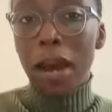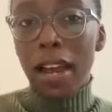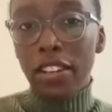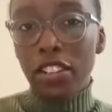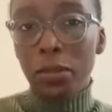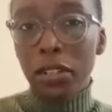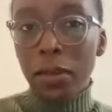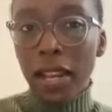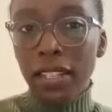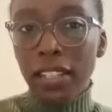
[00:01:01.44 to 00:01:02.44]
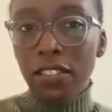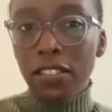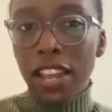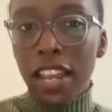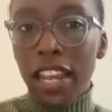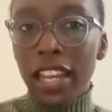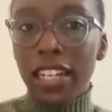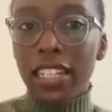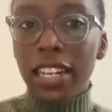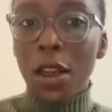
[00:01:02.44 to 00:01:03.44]
buyer's perspective,
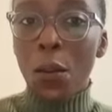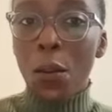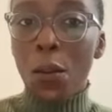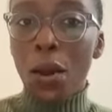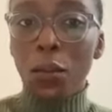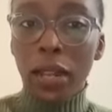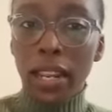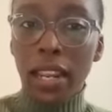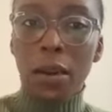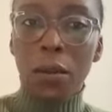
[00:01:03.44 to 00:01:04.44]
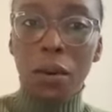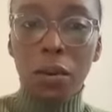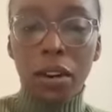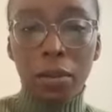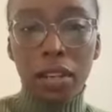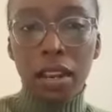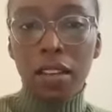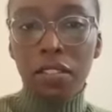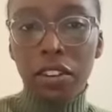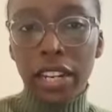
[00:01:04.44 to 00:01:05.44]
and what we're going to be
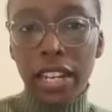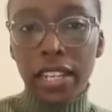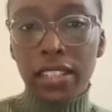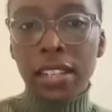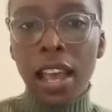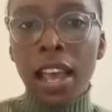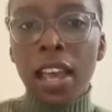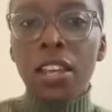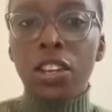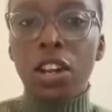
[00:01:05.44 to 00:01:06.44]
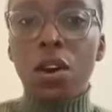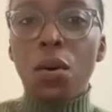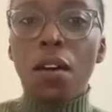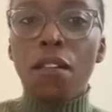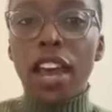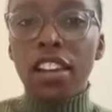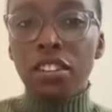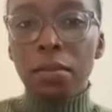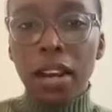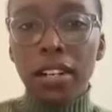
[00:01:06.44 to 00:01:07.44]
covering is,
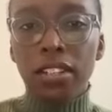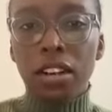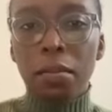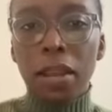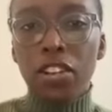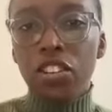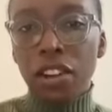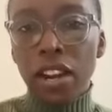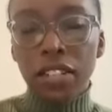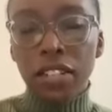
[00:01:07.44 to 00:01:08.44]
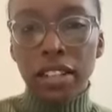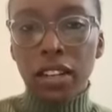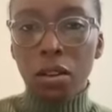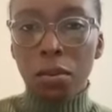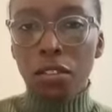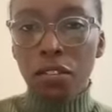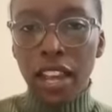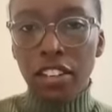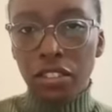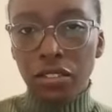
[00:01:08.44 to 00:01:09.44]
fashion buyers are major drivers in the global
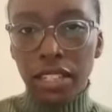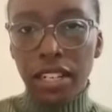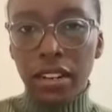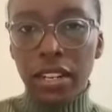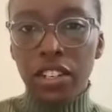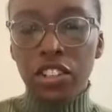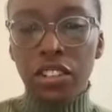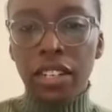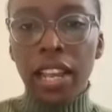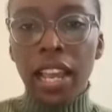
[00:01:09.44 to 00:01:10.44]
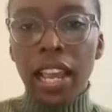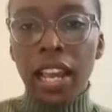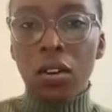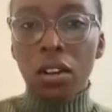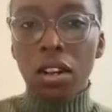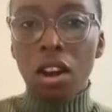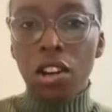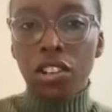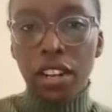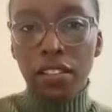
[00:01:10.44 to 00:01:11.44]
fashion retail industry and hold a
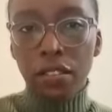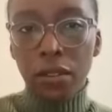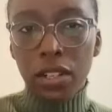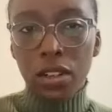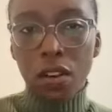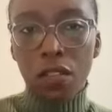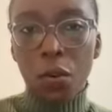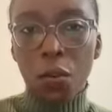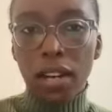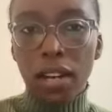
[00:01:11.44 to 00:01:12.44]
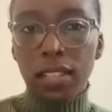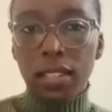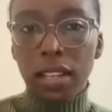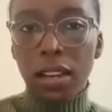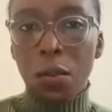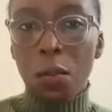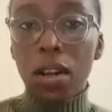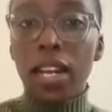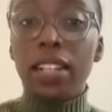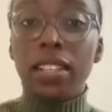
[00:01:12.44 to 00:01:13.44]
large influence over
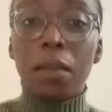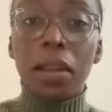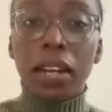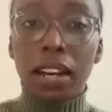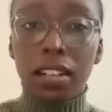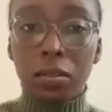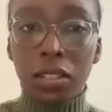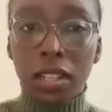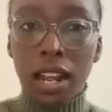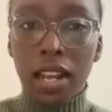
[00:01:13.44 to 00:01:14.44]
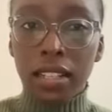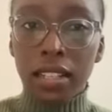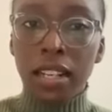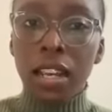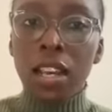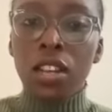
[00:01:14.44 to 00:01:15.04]
what ends up in customers' closet.